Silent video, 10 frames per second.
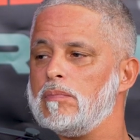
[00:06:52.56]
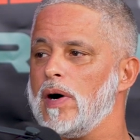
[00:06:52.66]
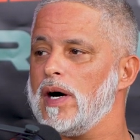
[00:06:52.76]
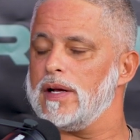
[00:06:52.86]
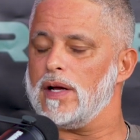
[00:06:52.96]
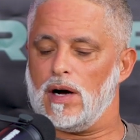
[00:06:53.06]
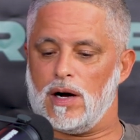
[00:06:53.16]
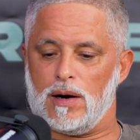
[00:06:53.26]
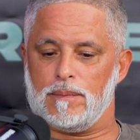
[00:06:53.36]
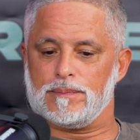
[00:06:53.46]
But
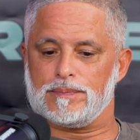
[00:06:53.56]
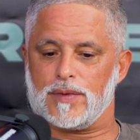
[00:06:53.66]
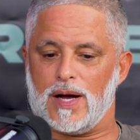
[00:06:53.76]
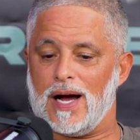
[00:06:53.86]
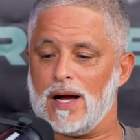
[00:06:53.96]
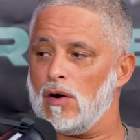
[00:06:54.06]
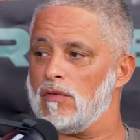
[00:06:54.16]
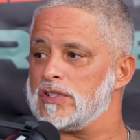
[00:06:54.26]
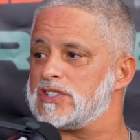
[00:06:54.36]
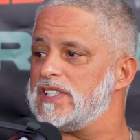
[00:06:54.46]
I
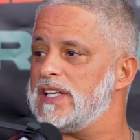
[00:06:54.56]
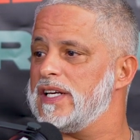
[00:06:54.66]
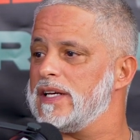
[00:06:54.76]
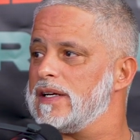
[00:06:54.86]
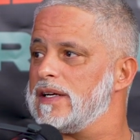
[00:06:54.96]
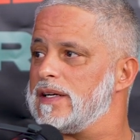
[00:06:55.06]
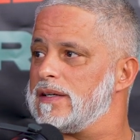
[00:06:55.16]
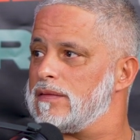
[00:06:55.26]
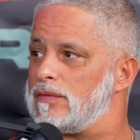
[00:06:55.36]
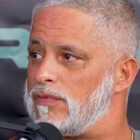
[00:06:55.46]
oversee
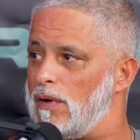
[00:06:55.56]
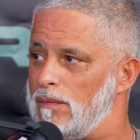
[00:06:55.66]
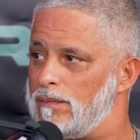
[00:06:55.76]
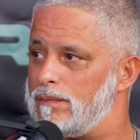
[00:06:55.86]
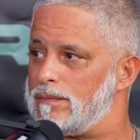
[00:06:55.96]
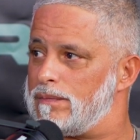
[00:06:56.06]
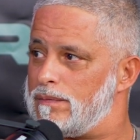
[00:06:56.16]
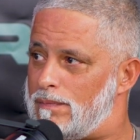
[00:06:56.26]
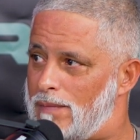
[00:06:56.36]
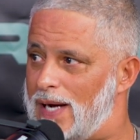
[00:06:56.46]
from
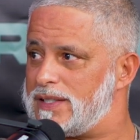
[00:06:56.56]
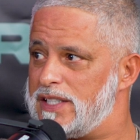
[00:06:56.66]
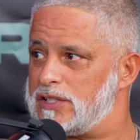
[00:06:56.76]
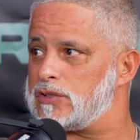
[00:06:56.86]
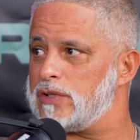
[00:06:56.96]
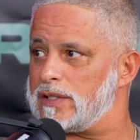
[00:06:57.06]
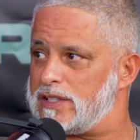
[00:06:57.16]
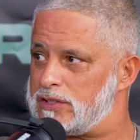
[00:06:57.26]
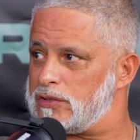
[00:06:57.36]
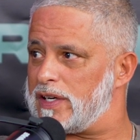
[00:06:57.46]
my district,
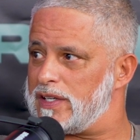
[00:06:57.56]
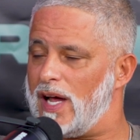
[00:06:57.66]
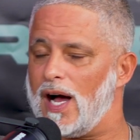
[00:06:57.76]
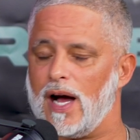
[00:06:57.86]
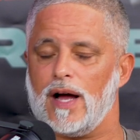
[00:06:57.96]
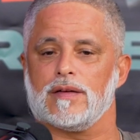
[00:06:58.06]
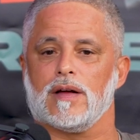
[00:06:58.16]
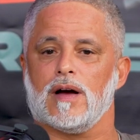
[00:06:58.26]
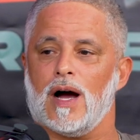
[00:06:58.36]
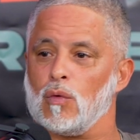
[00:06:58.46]
District 9.
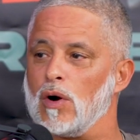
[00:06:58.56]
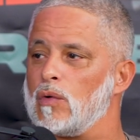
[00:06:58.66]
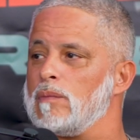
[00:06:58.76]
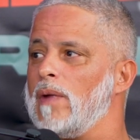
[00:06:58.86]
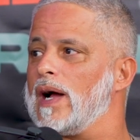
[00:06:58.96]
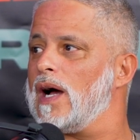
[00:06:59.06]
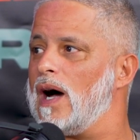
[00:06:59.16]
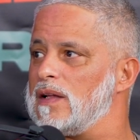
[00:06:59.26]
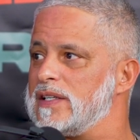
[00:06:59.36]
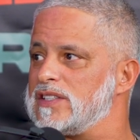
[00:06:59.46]
I work with my
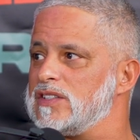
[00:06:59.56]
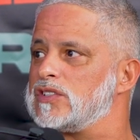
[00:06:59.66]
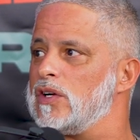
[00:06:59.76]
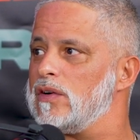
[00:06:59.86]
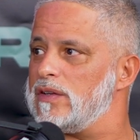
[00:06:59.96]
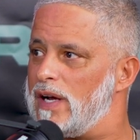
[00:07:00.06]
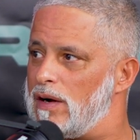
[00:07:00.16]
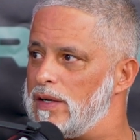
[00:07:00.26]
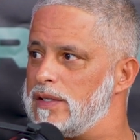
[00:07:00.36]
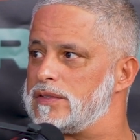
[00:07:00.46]
colleagues in certain
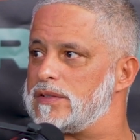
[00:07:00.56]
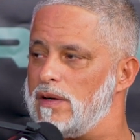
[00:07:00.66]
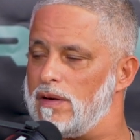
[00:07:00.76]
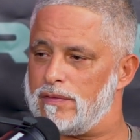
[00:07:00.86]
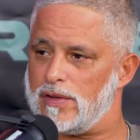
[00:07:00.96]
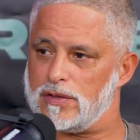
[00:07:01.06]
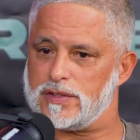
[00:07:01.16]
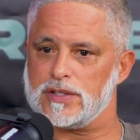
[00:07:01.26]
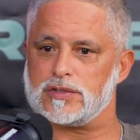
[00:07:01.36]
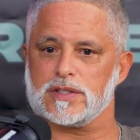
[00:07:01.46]
areas of their
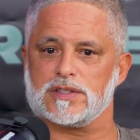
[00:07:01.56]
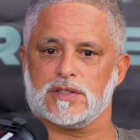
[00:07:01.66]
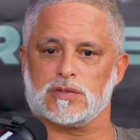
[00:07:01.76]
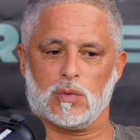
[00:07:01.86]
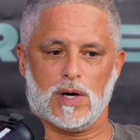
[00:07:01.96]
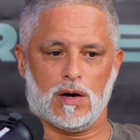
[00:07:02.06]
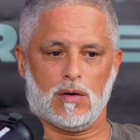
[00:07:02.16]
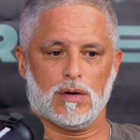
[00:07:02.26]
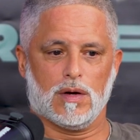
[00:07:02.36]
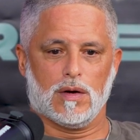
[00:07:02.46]
districts as well.